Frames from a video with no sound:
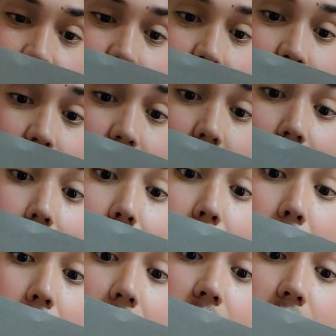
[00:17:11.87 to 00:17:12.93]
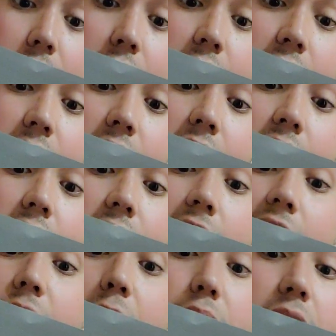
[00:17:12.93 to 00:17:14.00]
part 3 got a brand
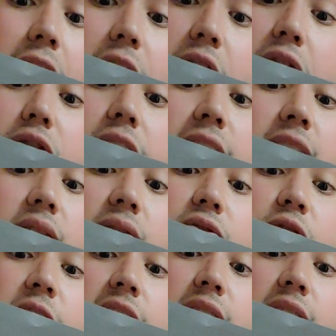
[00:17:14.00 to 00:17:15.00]
new transfer.